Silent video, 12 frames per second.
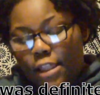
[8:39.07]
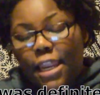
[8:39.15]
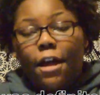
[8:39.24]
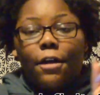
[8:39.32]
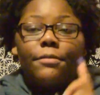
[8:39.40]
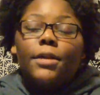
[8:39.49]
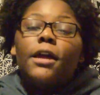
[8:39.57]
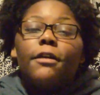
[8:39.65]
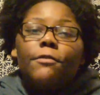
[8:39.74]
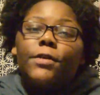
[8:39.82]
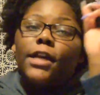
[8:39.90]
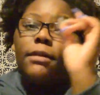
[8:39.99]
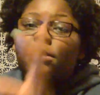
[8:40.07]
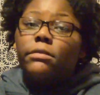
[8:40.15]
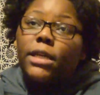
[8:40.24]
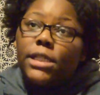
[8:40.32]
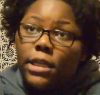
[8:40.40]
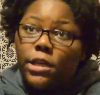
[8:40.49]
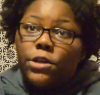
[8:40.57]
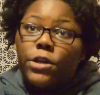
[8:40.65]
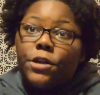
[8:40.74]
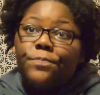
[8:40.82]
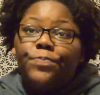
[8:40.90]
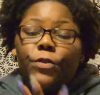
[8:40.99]
Now, when it comes to my senior
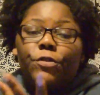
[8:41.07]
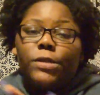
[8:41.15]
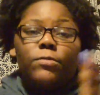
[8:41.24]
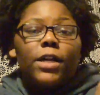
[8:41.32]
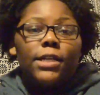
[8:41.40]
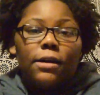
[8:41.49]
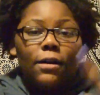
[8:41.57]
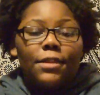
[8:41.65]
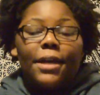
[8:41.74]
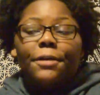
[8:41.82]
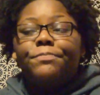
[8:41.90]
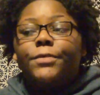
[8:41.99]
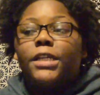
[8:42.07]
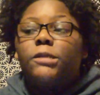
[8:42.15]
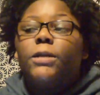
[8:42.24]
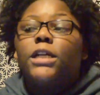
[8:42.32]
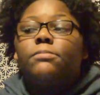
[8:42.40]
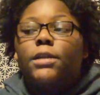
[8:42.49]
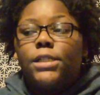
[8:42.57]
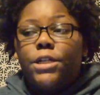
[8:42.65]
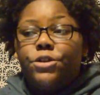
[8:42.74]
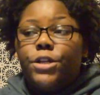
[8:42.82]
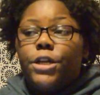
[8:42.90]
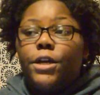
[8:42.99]
year, the reason why I did all that is because my
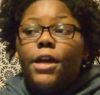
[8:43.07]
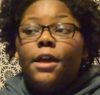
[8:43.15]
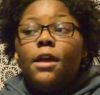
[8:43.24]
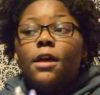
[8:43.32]
senior year,